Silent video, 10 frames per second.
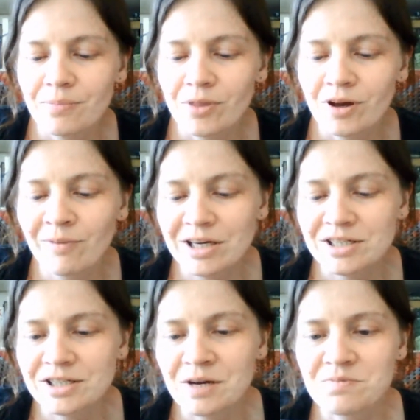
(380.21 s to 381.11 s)
I'm actually
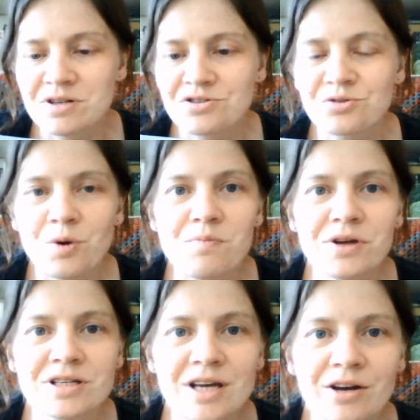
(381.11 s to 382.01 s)
tempted to swap
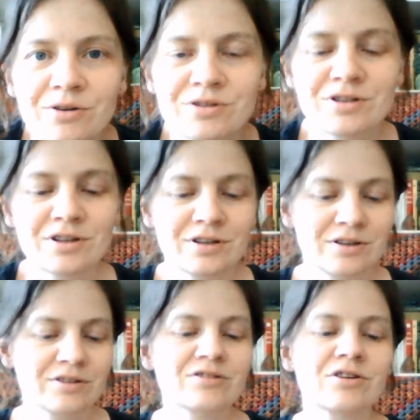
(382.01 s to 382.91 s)
these out onto the
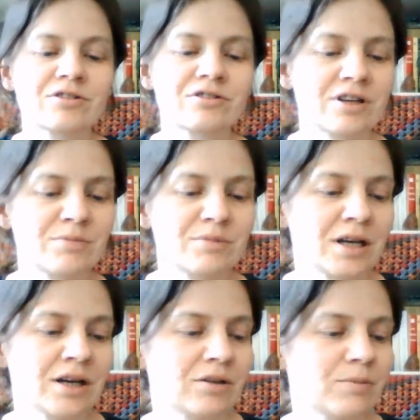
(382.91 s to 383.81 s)
socks that I'm knitting
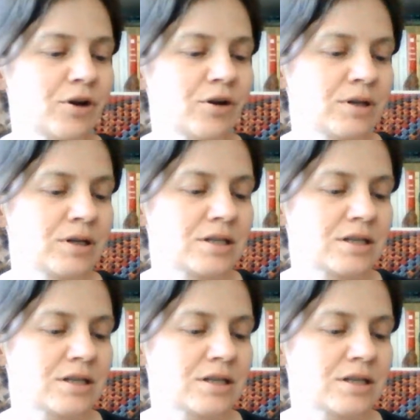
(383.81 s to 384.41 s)
at the moment,